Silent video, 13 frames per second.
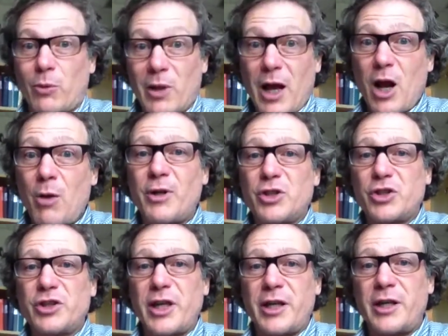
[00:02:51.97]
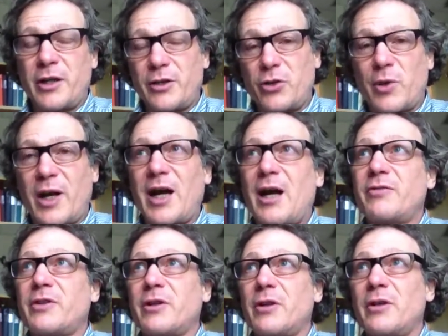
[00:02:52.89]
well, how much data do I
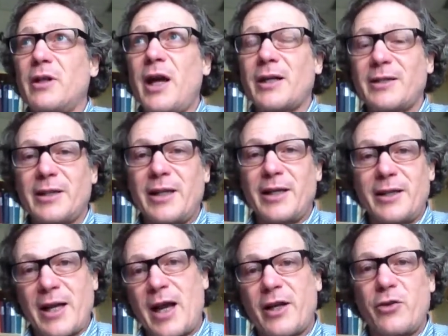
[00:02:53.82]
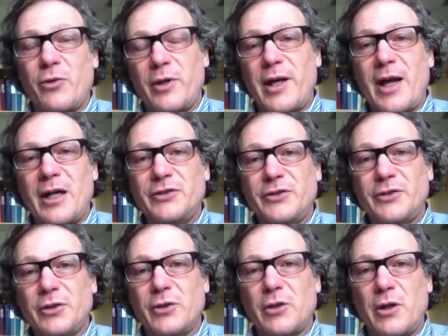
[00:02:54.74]
have to collect to get an accurate answer,